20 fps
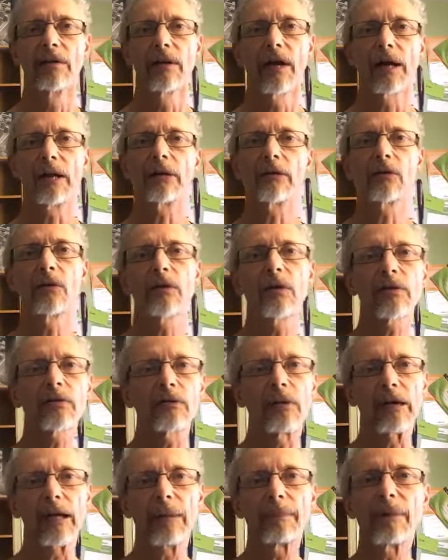I didn't do this
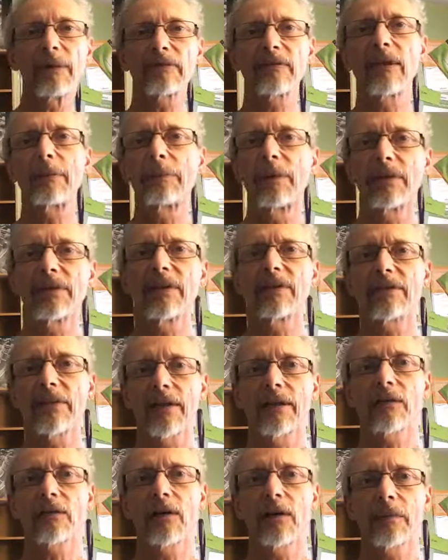right. I messed up on this. I
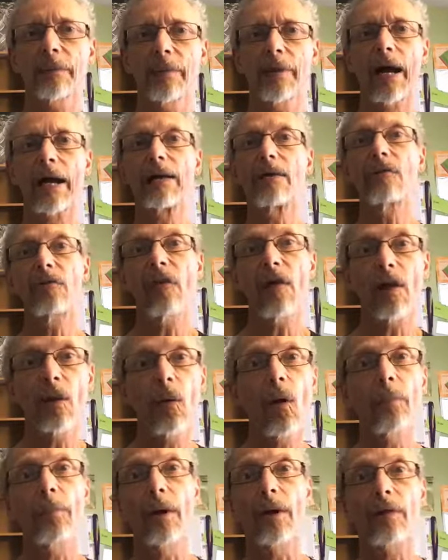didn't talk to the I didn't follow
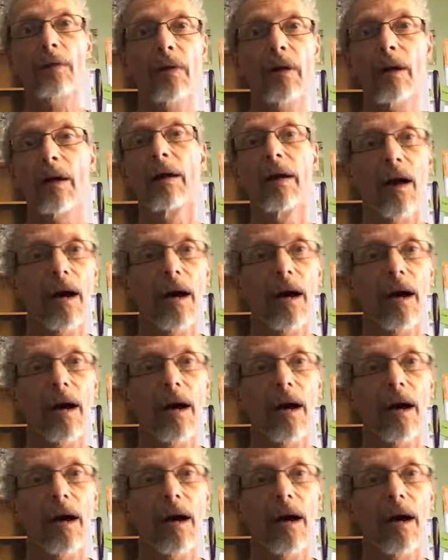up. I don't know.